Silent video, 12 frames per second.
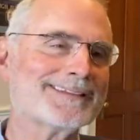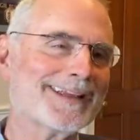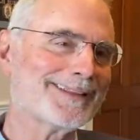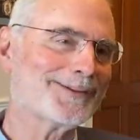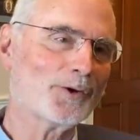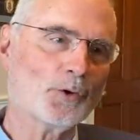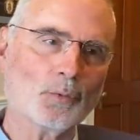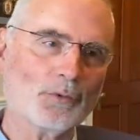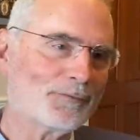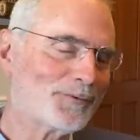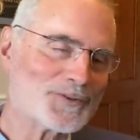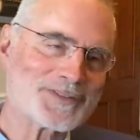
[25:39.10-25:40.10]
that, though,
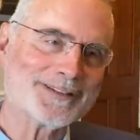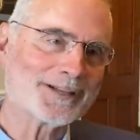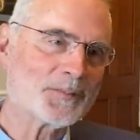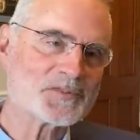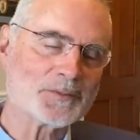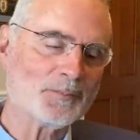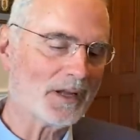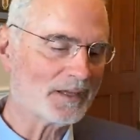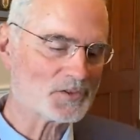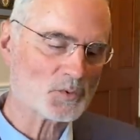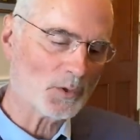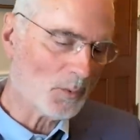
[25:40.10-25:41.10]
the first thing that comes to mind
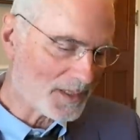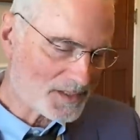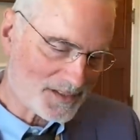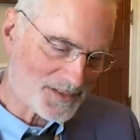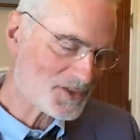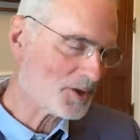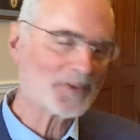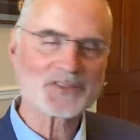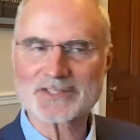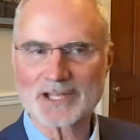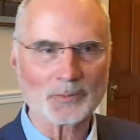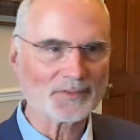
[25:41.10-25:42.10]
is we wasted so
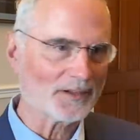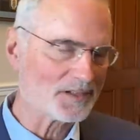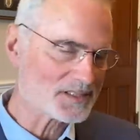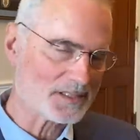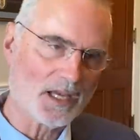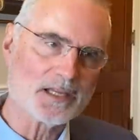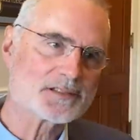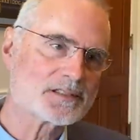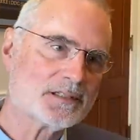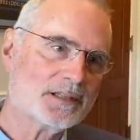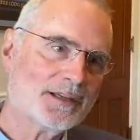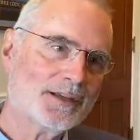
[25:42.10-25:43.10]
much time with
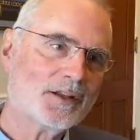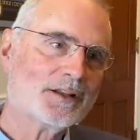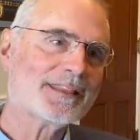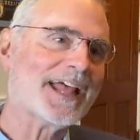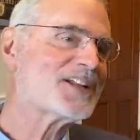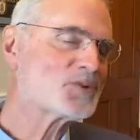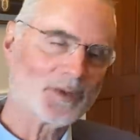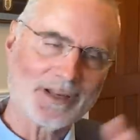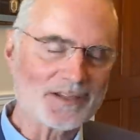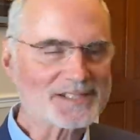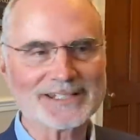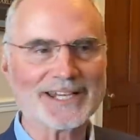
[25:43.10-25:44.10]
LCS. That's what
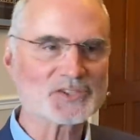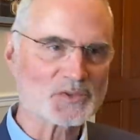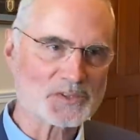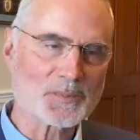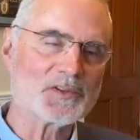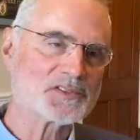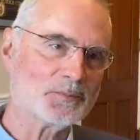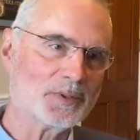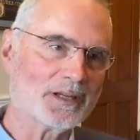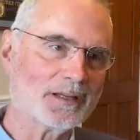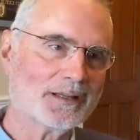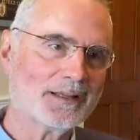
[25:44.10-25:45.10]
LCS was supposed to be,
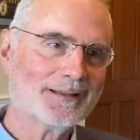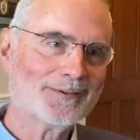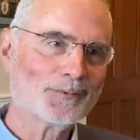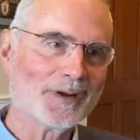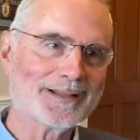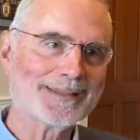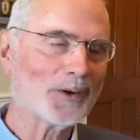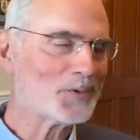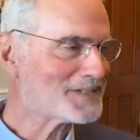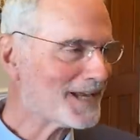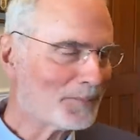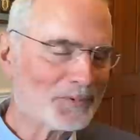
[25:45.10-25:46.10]
right? That
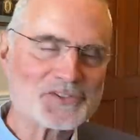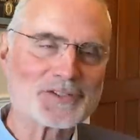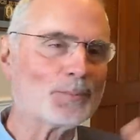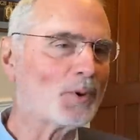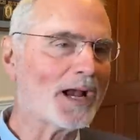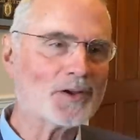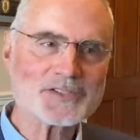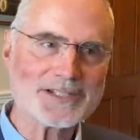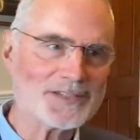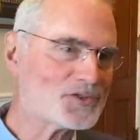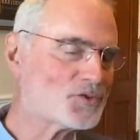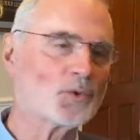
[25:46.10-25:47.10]
was Admiral
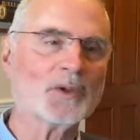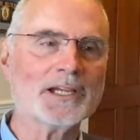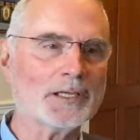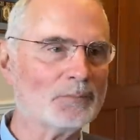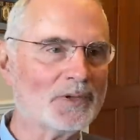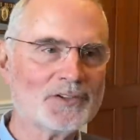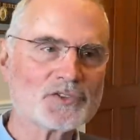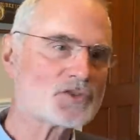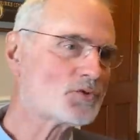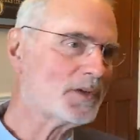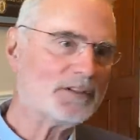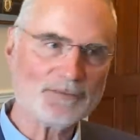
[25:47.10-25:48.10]
Sabrowski's dream,
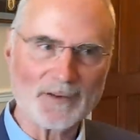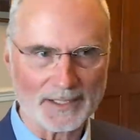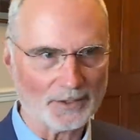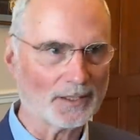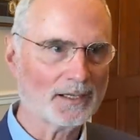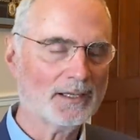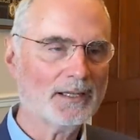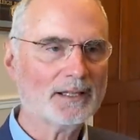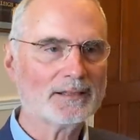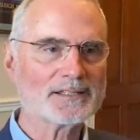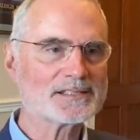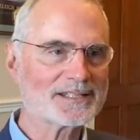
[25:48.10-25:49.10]
Street Fighter.
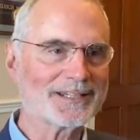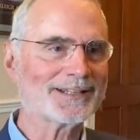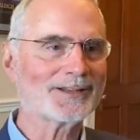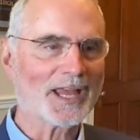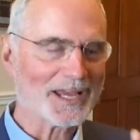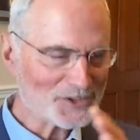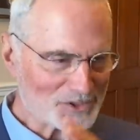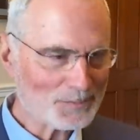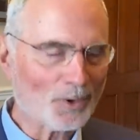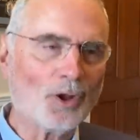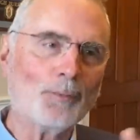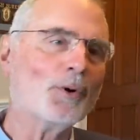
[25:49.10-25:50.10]
This thing, a
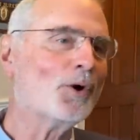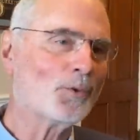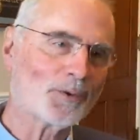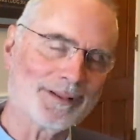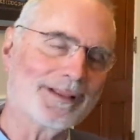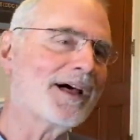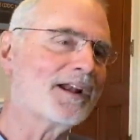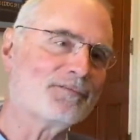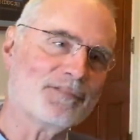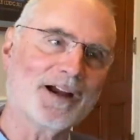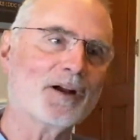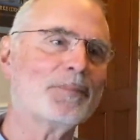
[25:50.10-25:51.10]
small boat with a lot of
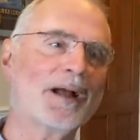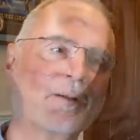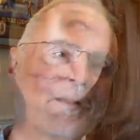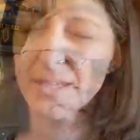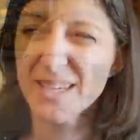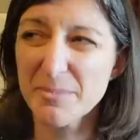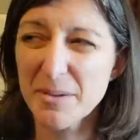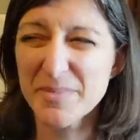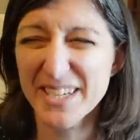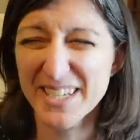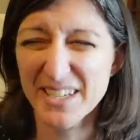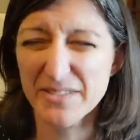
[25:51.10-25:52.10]
firepower. Yeah, but I'm
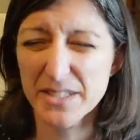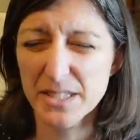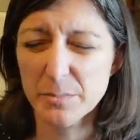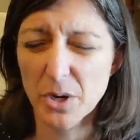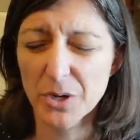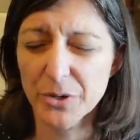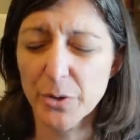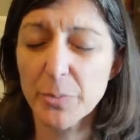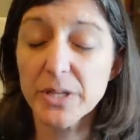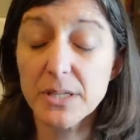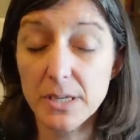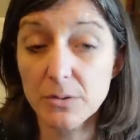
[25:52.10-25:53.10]
thinking even smaller.
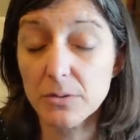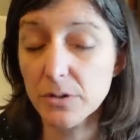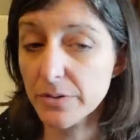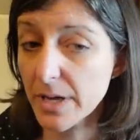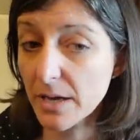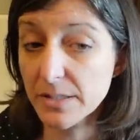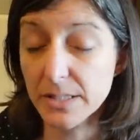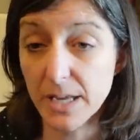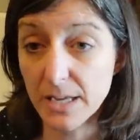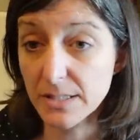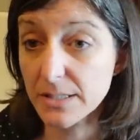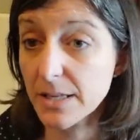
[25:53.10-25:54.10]
But you know, the
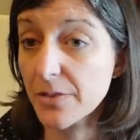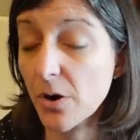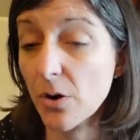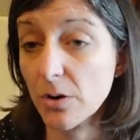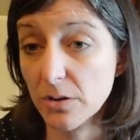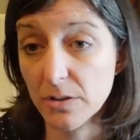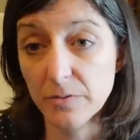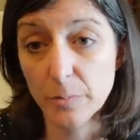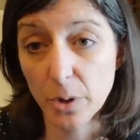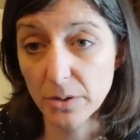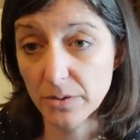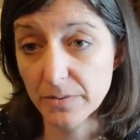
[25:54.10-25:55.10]
LCS is at the heart of
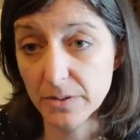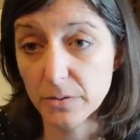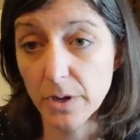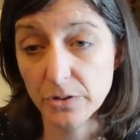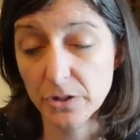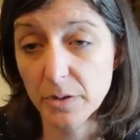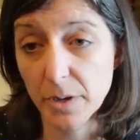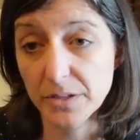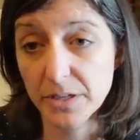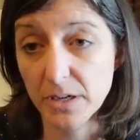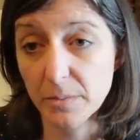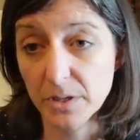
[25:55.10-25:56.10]
part of this question
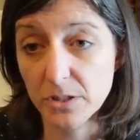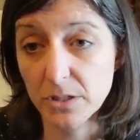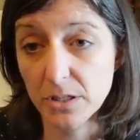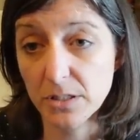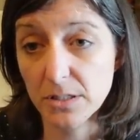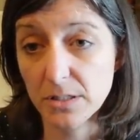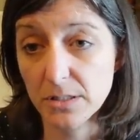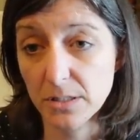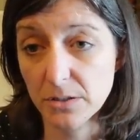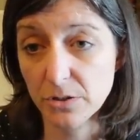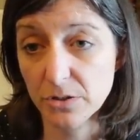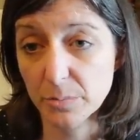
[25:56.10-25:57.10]
about decommissionings, because
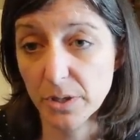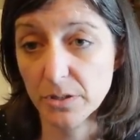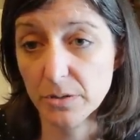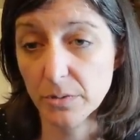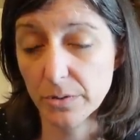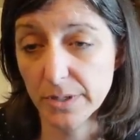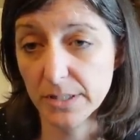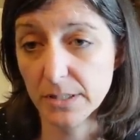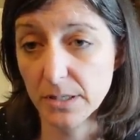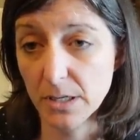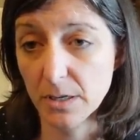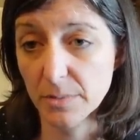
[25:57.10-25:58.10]
this year's budget requests
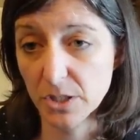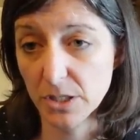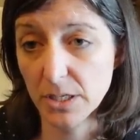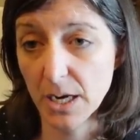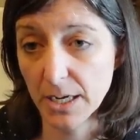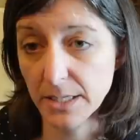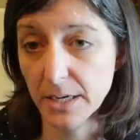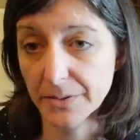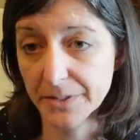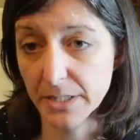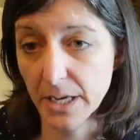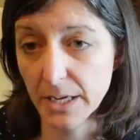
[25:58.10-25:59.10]
to decommission 9
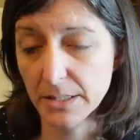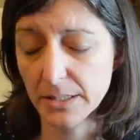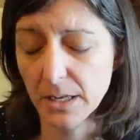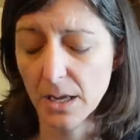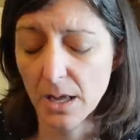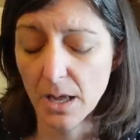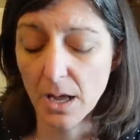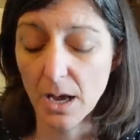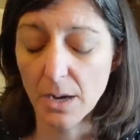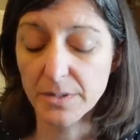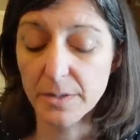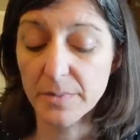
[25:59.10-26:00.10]
LCS.
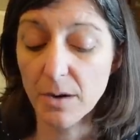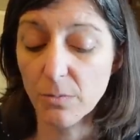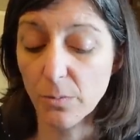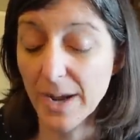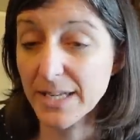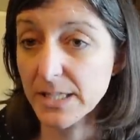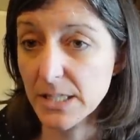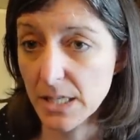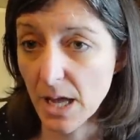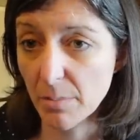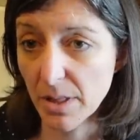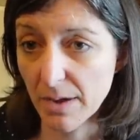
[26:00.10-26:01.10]
I would say I'm not wedded to
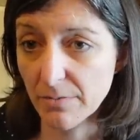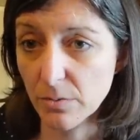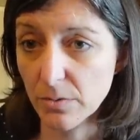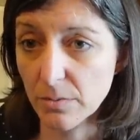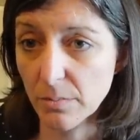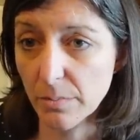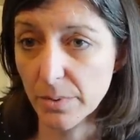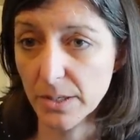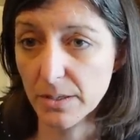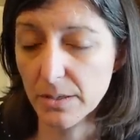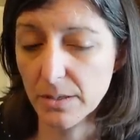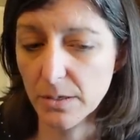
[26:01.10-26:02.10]
that platform,
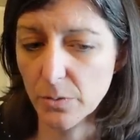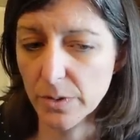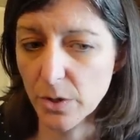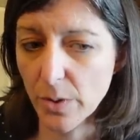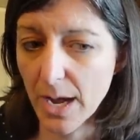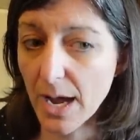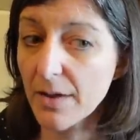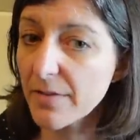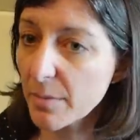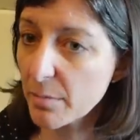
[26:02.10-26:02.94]
but you know, when you have a